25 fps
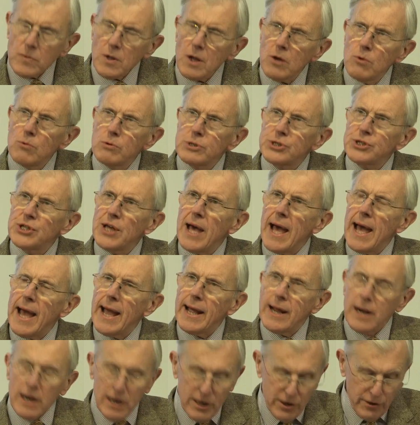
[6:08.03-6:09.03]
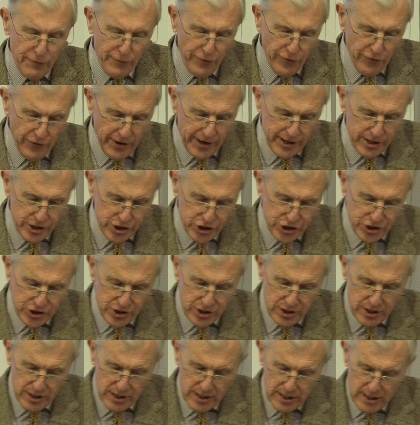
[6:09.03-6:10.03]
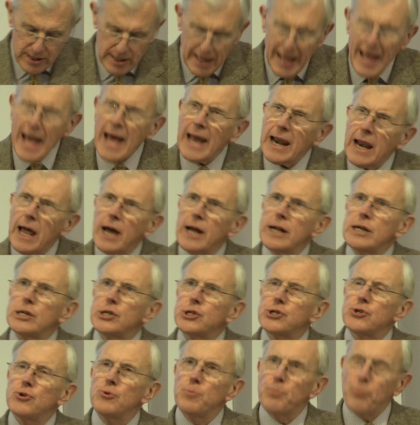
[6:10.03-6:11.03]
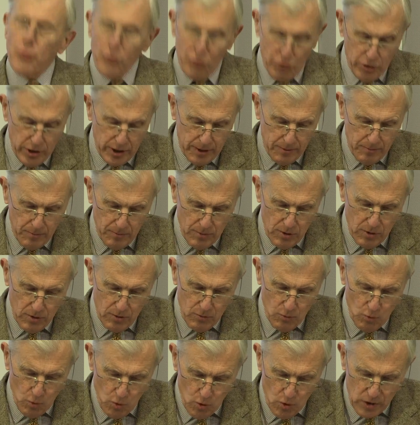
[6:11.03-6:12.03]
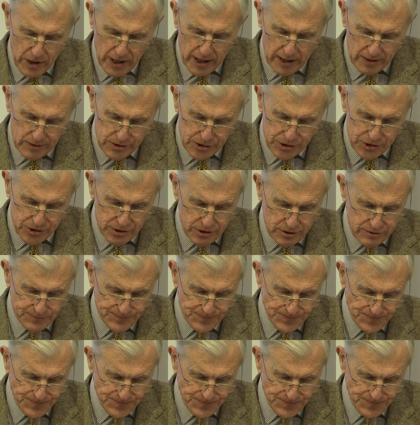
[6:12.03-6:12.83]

was the Anglo-French Allied Supreme War Council.